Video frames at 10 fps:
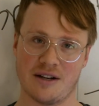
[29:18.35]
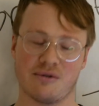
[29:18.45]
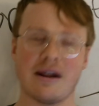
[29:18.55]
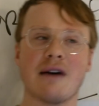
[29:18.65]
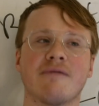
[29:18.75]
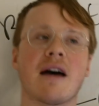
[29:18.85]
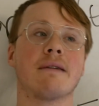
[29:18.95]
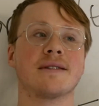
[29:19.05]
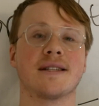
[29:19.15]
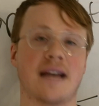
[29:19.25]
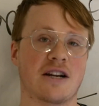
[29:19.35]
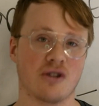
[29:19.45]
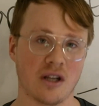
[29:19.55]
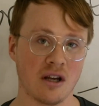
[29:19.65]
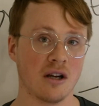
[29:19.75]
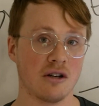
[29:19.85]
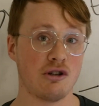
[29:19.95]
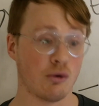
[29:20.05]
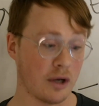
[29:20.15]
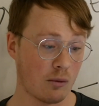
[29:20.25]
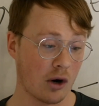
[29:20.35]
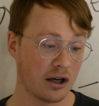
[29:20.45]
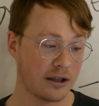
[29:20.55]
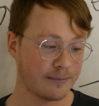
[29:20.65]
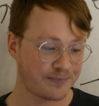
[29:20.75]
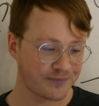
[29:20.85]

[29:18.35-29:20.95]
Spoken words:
So now the virus is actually doing work.